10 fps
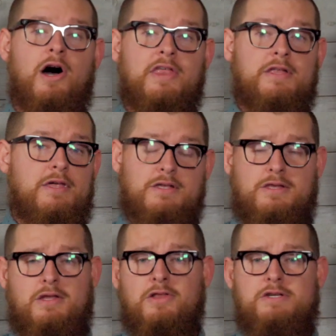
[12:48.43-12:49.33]
Uh, that, that
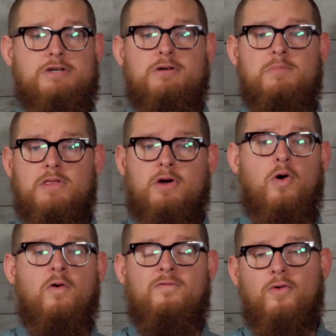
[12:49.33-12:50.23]
at least shouldn't be the
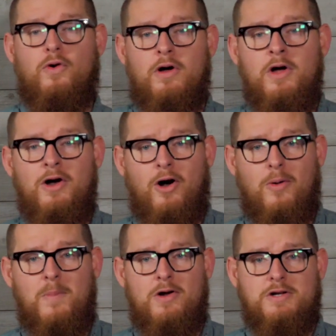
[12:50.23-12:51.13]
goal for
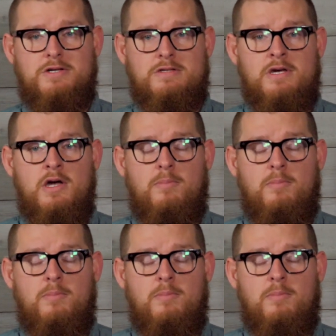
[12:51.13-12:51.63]
our marriages.